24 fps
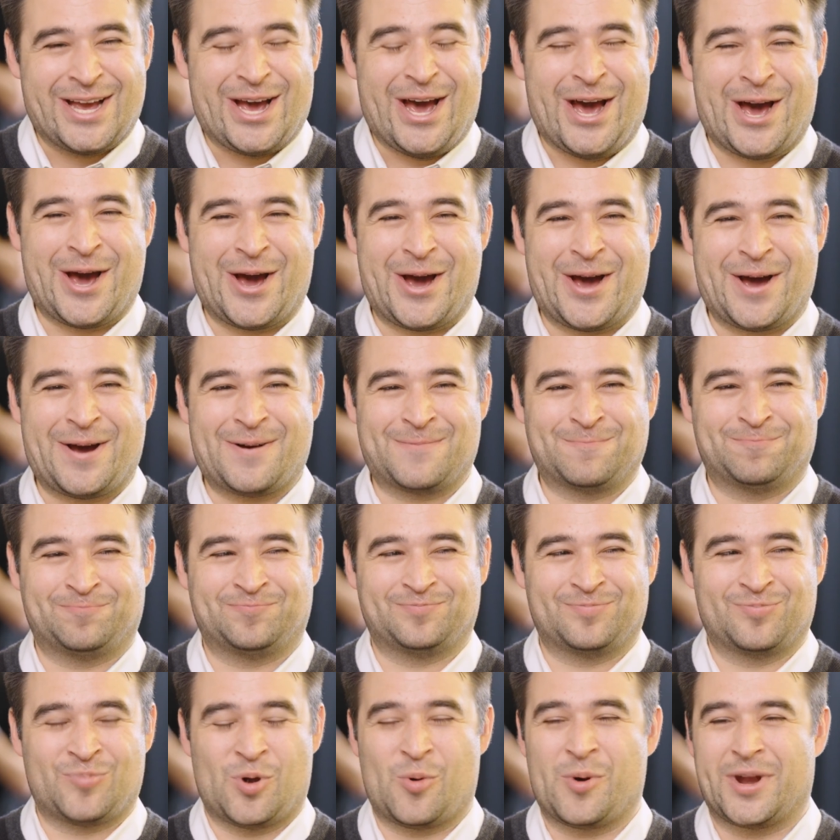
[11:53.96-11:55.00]

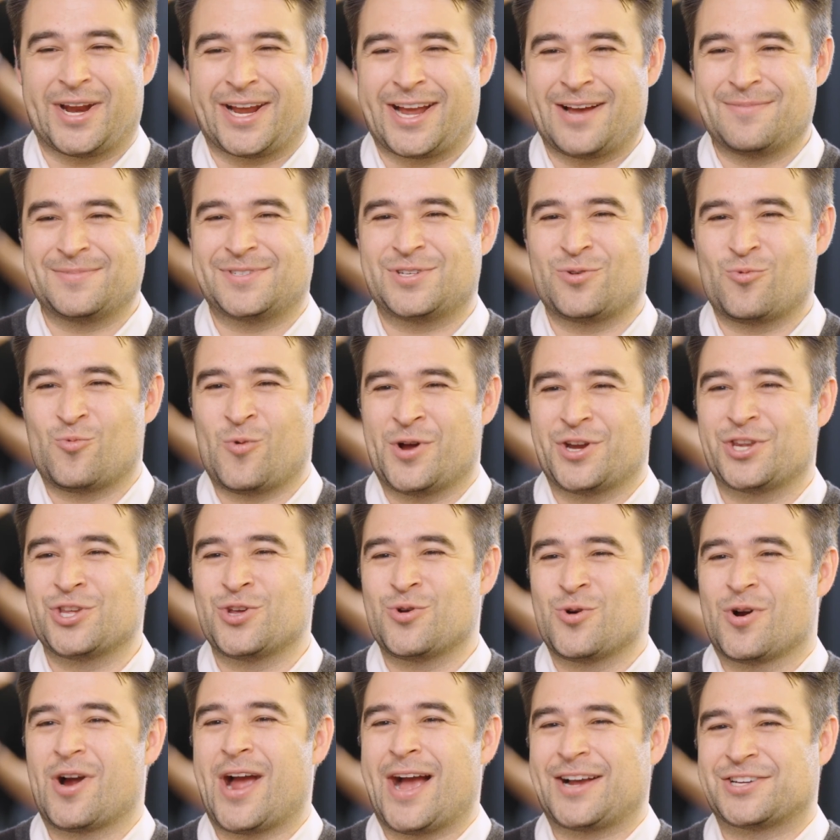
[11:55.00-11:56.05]
But when it comes to what
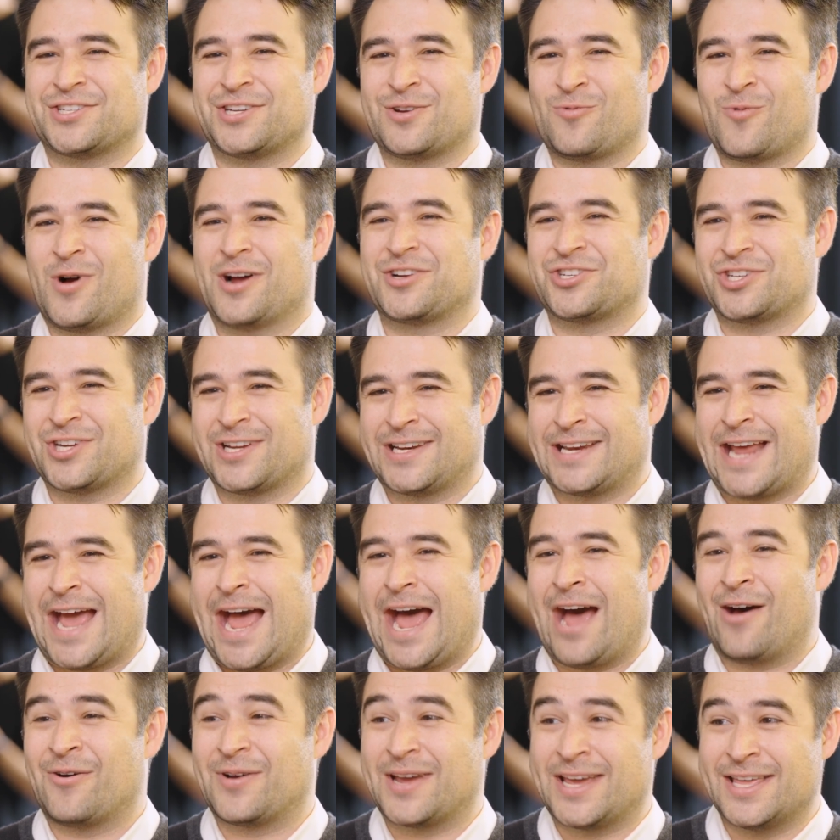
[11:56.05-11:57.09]
you are actually watching
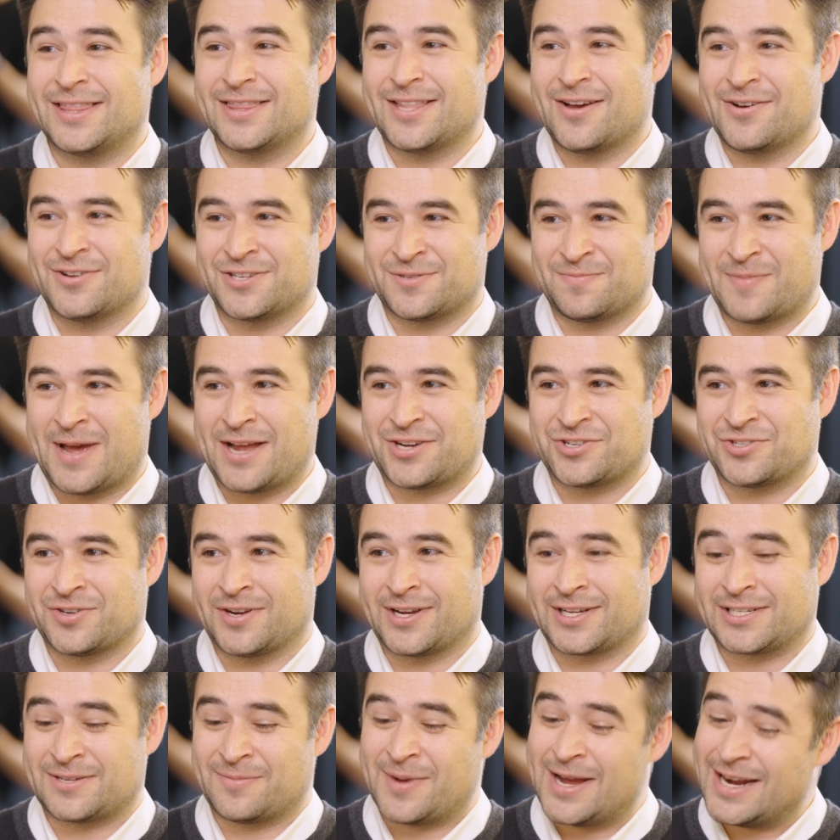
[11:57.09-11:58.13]
now in those
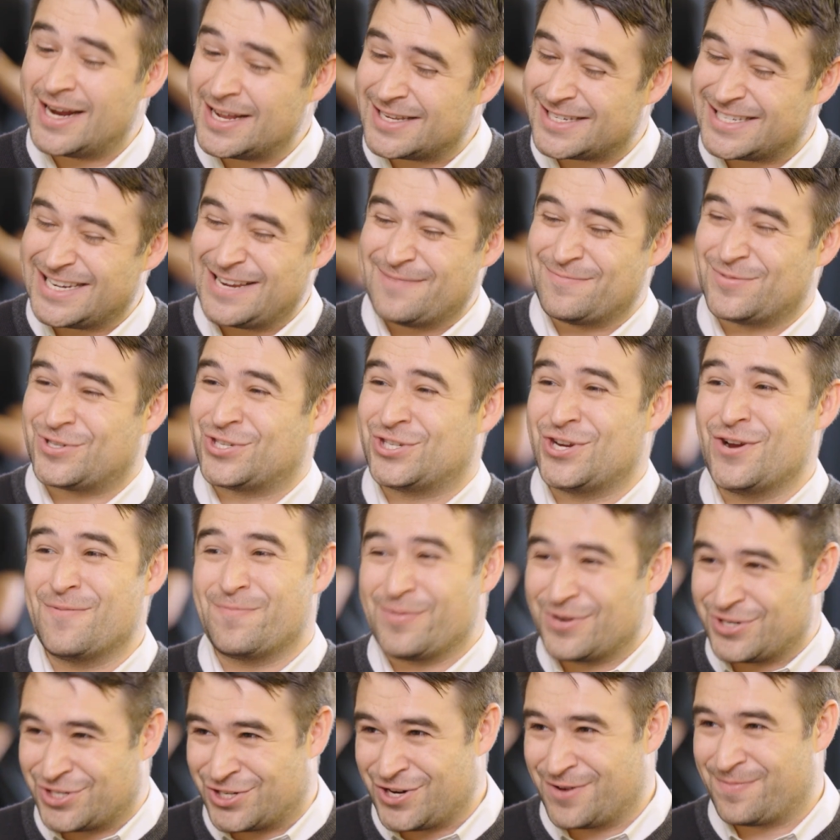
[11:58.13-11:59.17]
metrics, it might not seem
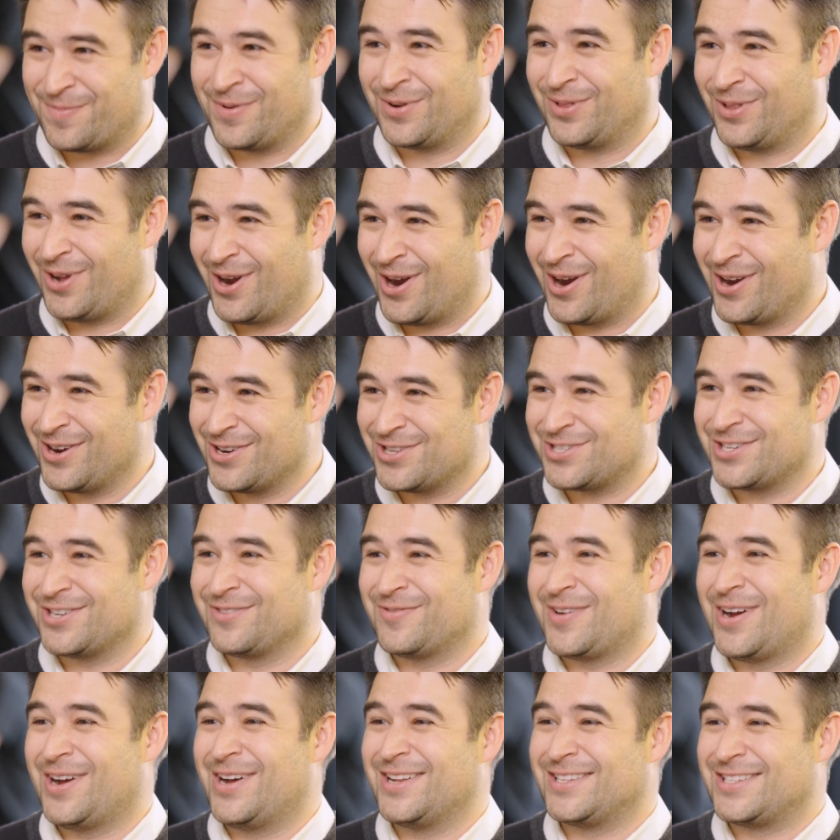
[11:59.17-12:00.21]
super, super large
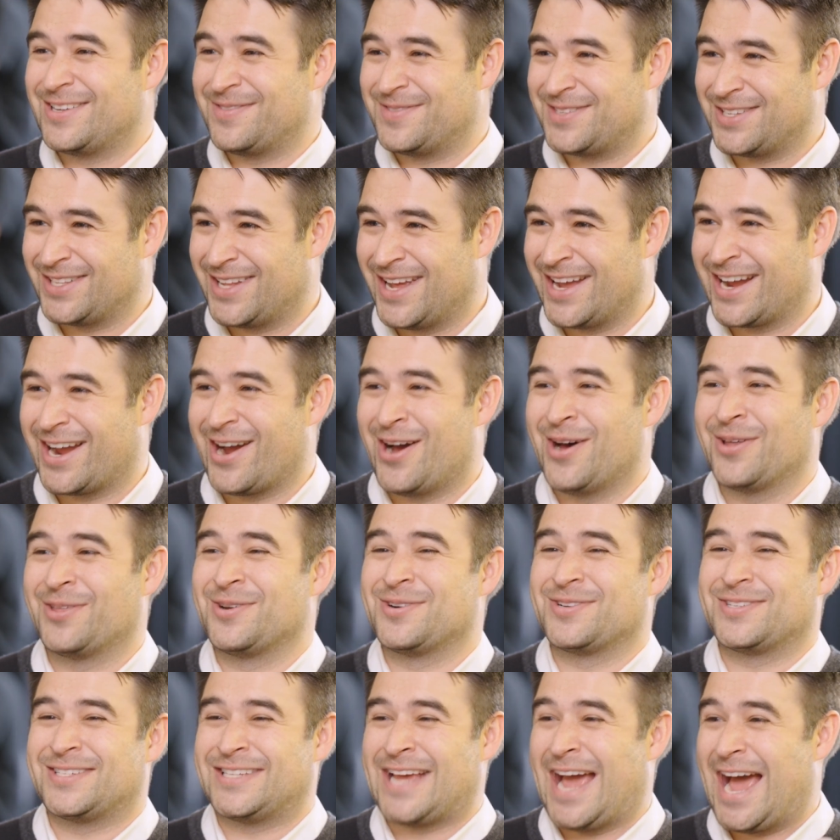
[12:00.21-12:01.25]
in relative to like
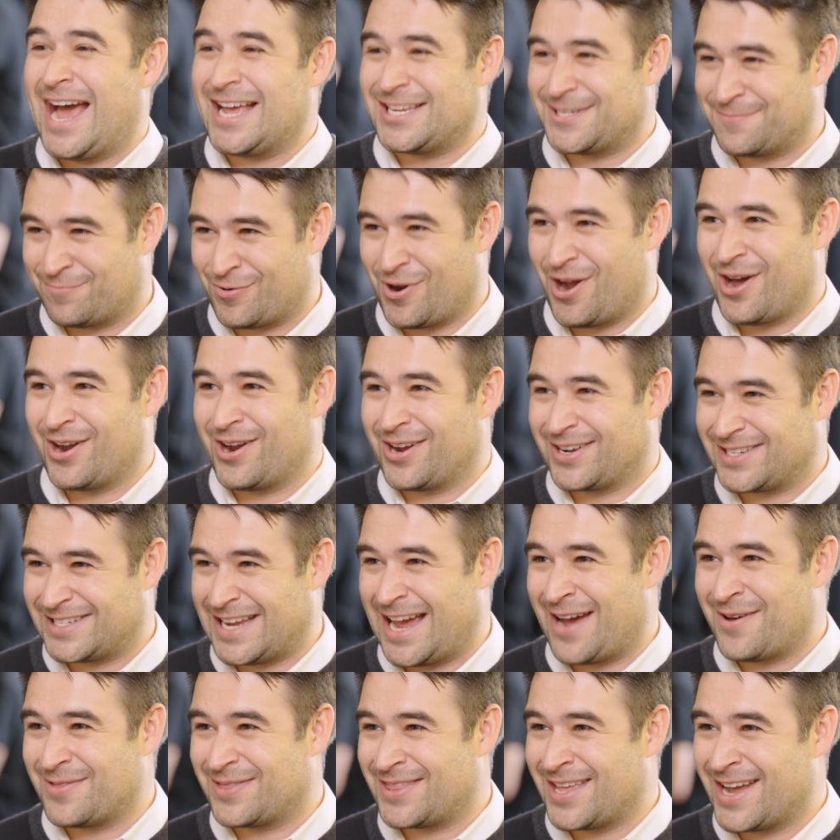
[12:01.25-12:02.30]
other SaaS products
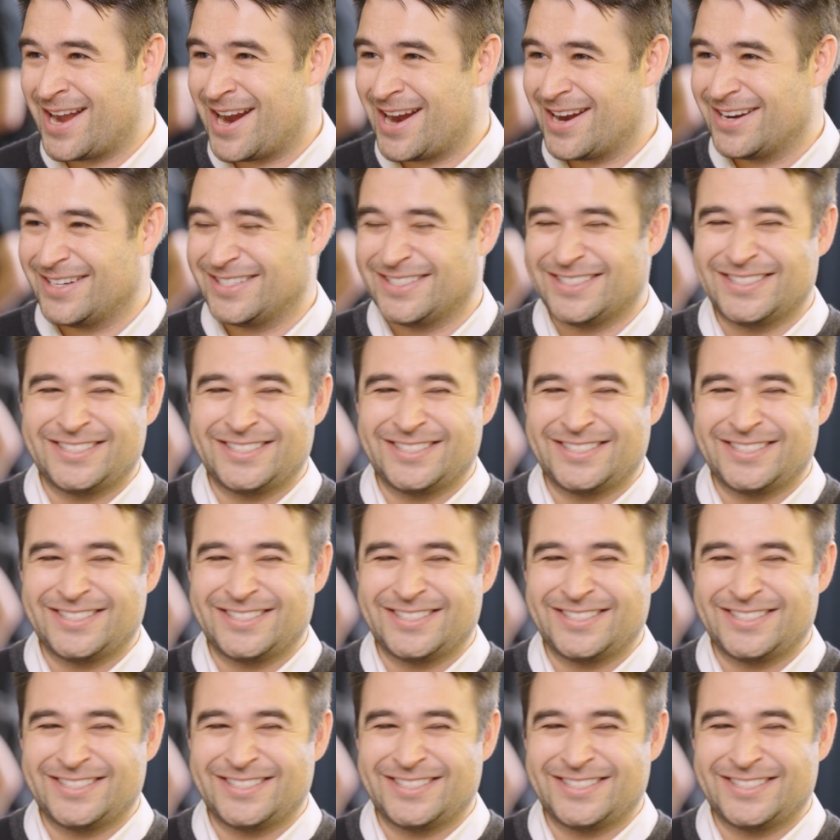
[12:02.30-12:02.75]
out there,